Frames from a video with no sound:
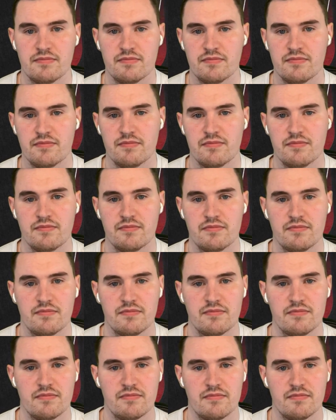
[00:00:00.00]

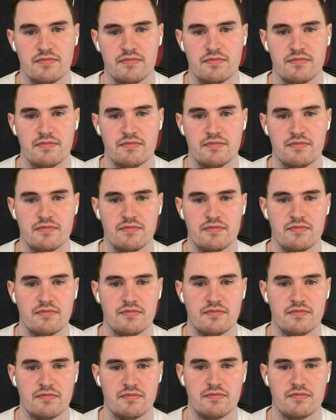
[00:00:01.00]

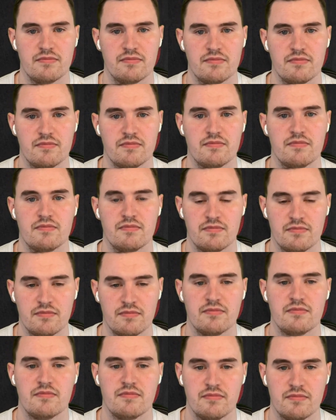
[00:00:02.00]

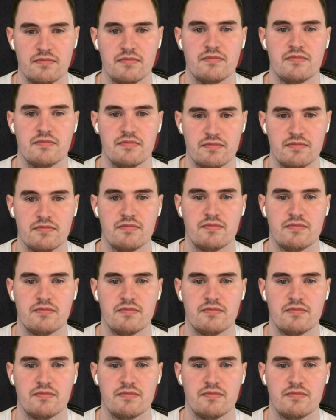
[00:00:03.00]
(silent)